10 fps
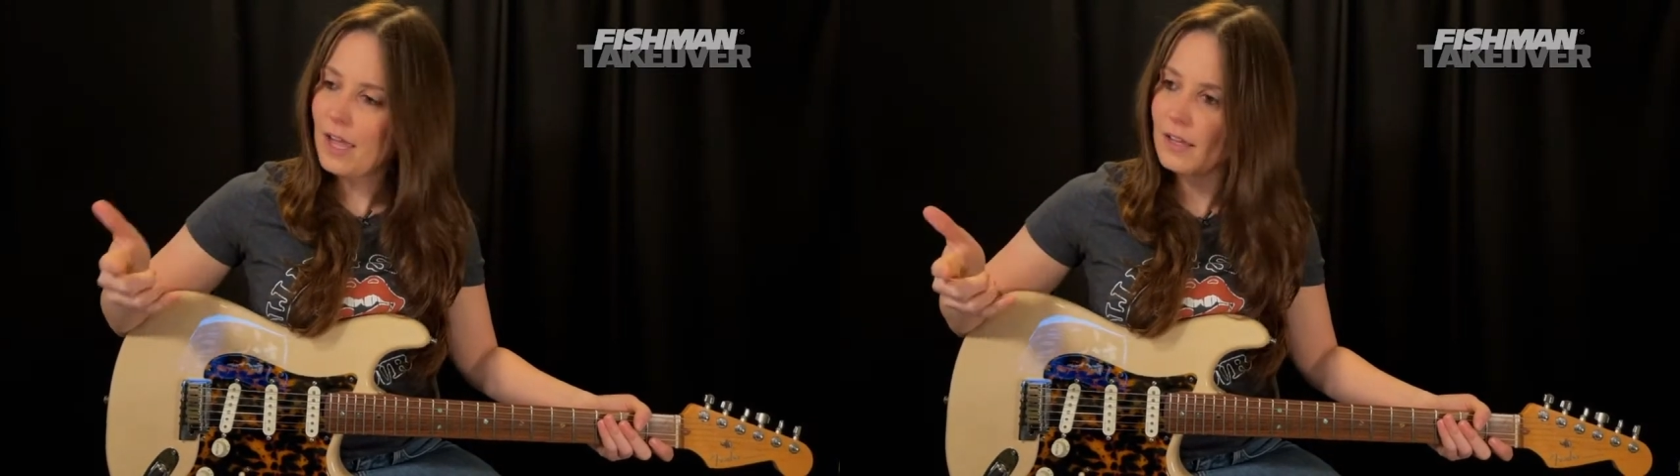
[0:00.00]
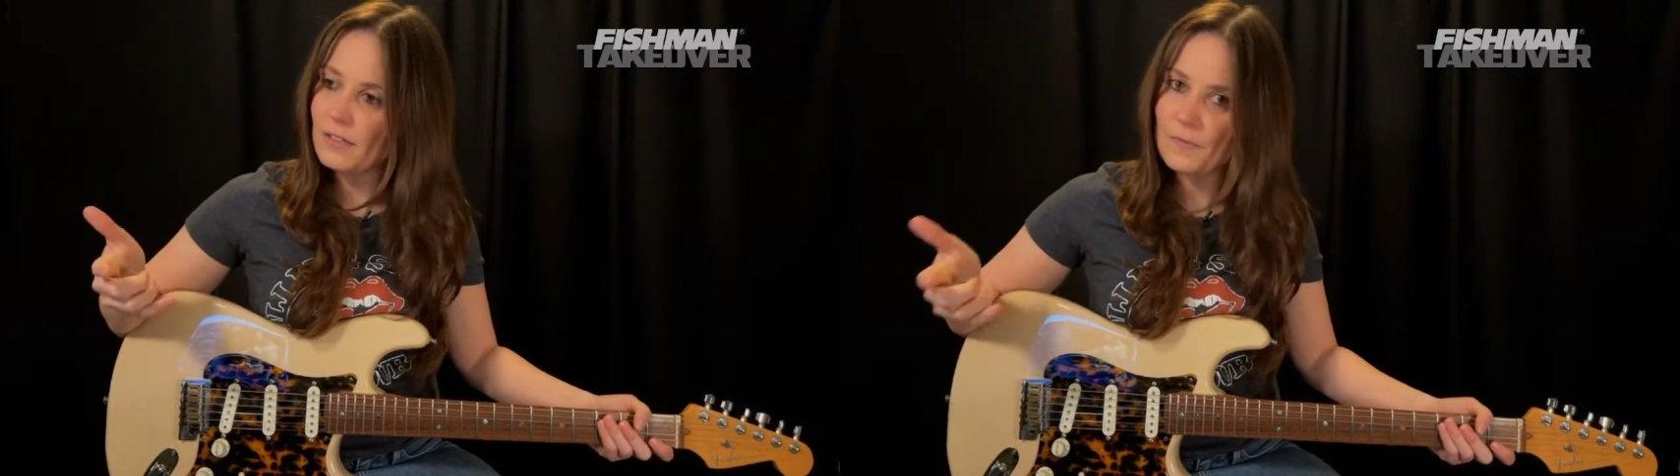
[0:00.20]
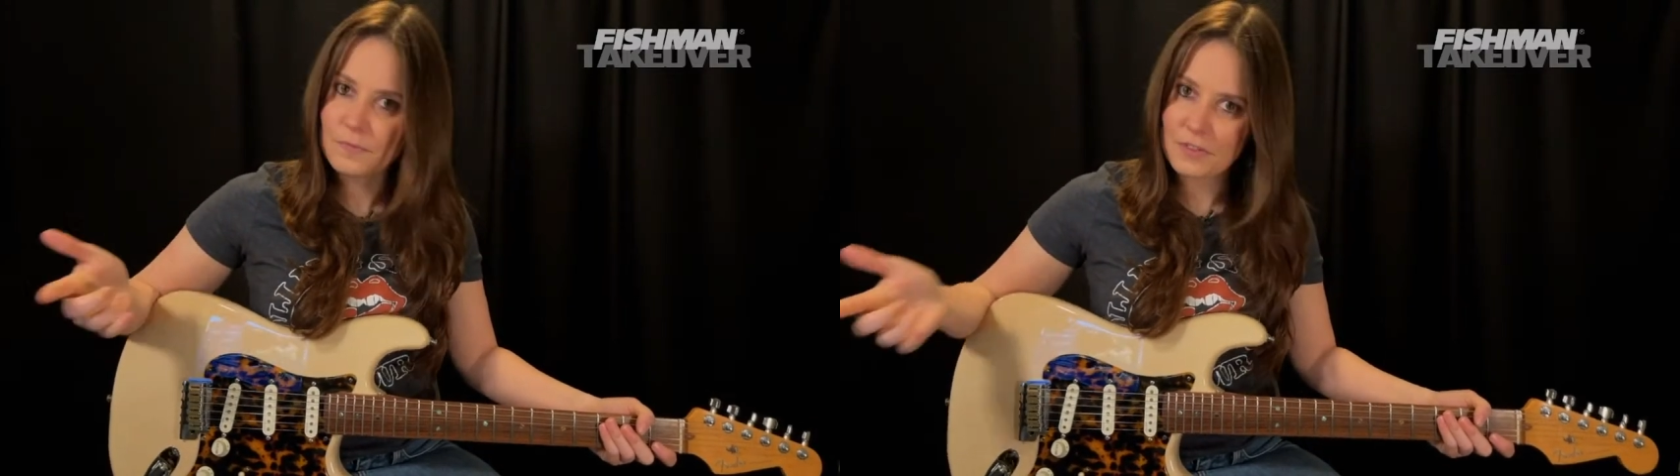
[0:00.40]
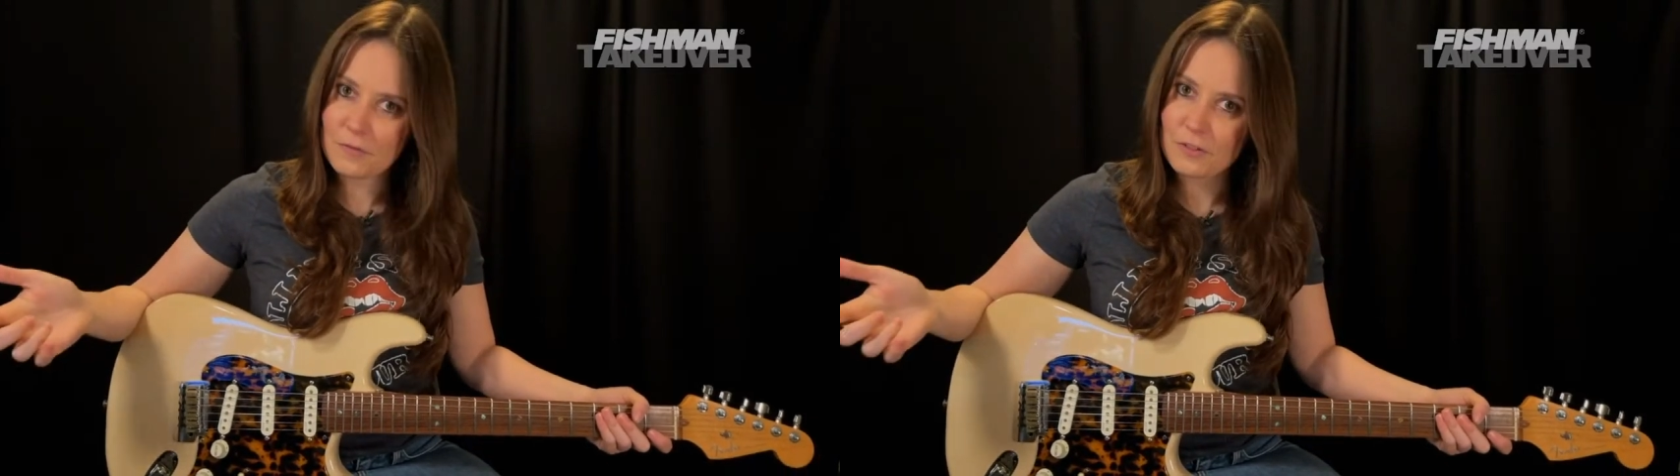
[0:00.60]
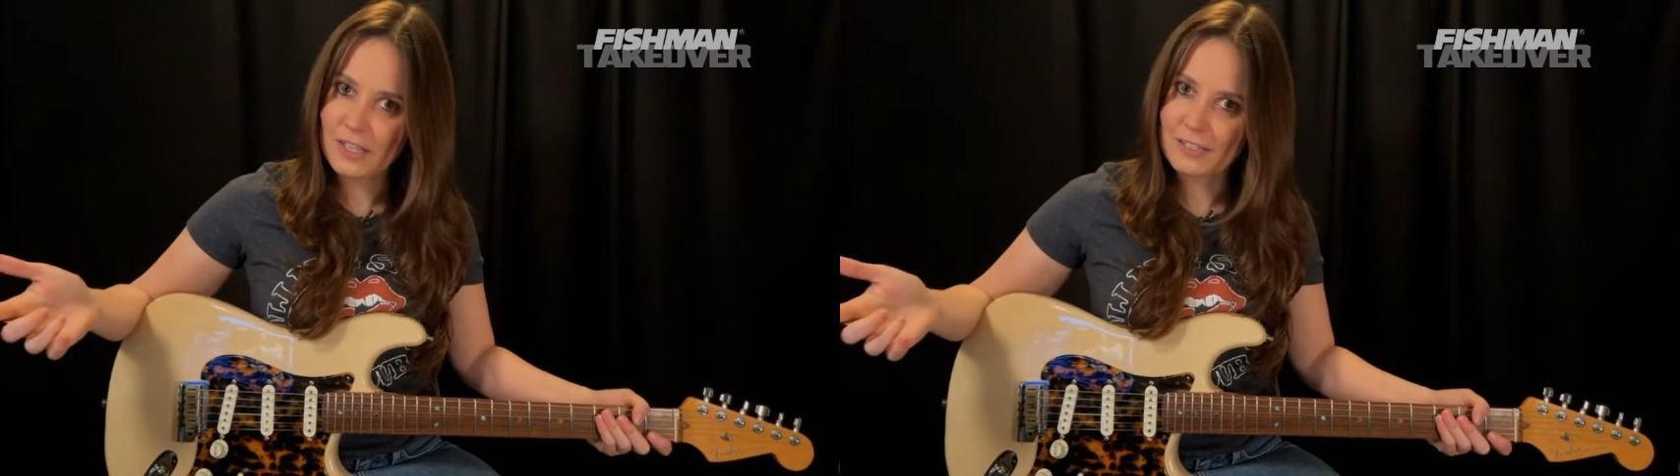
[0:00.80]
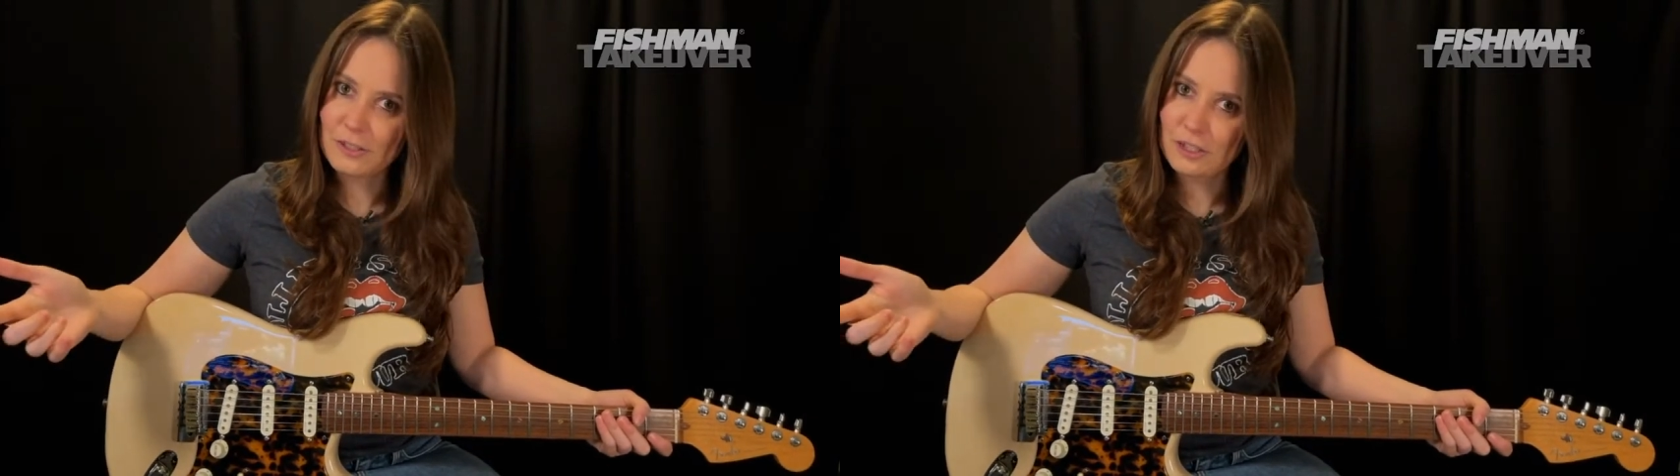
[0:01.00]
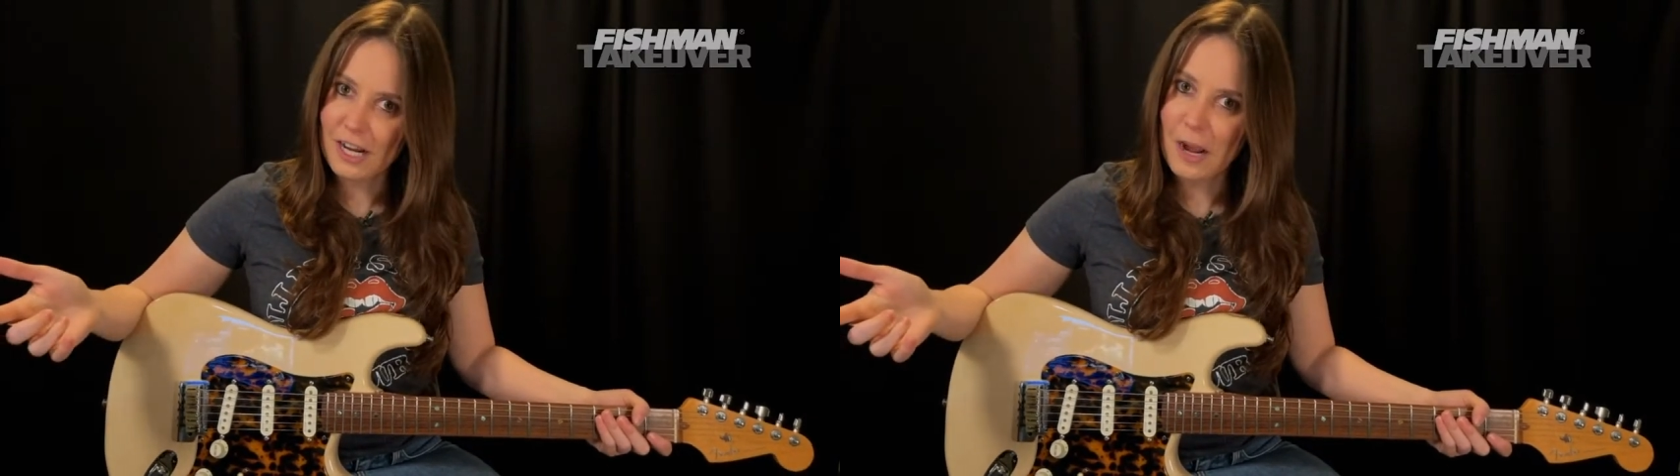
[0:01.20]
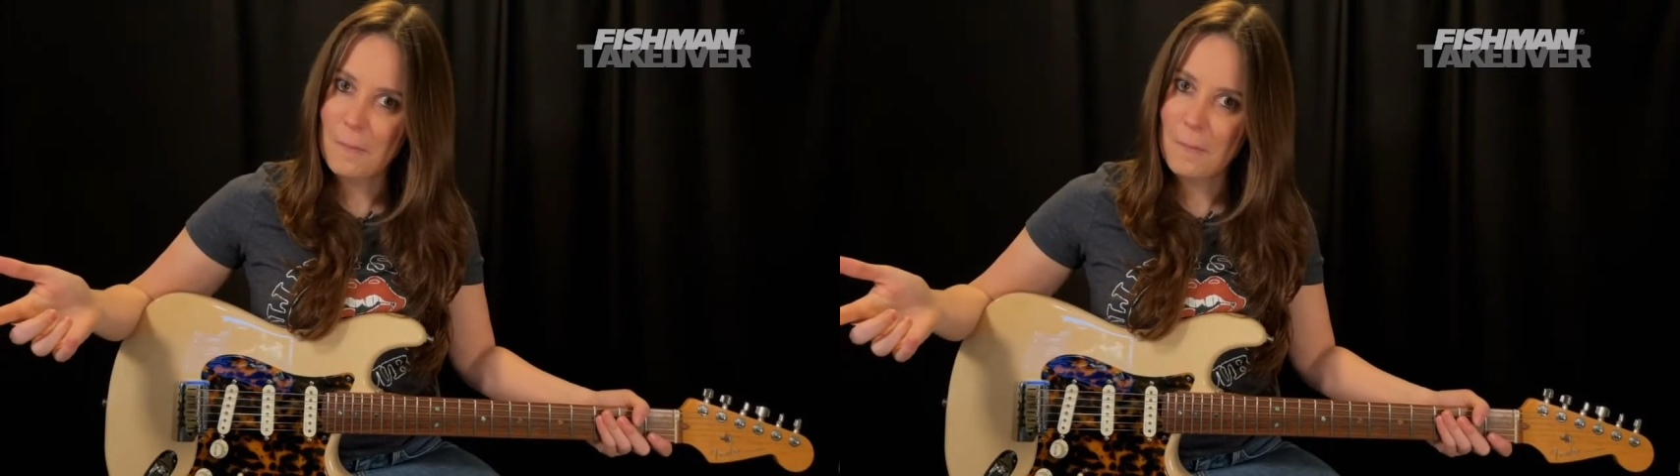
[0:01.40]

And if you'd like to check